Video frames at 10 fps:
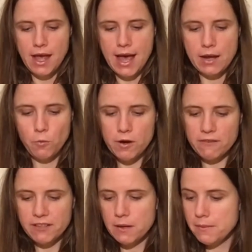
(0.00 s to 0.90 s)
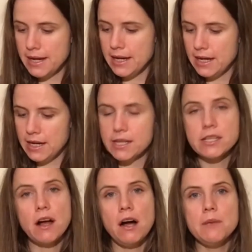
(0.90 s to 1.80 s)
And one of them
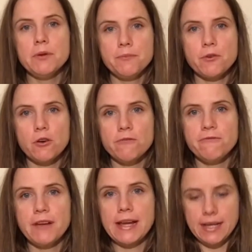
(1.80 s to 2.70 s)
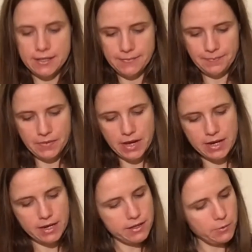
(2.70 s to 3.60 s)
is ibuprofen,
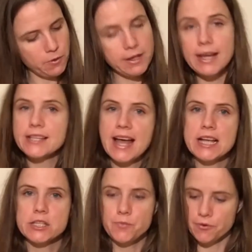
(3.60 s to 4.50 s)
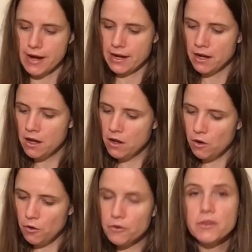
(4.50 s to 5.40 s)
and the other one is aspirin.
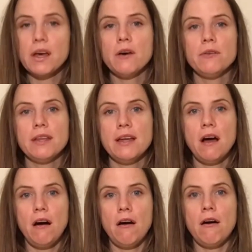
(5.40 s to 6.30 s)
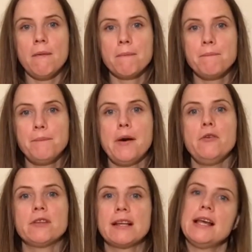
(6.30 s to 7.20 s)
Although they are
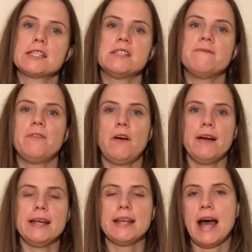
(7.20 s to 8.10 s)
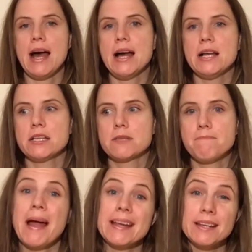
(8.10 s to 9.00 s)
both classified as
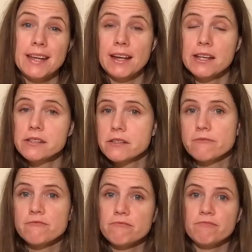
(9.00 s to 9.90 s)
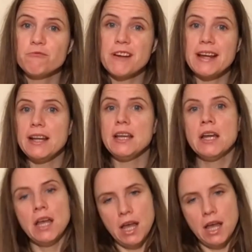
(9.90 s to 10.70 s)
painkillers, really,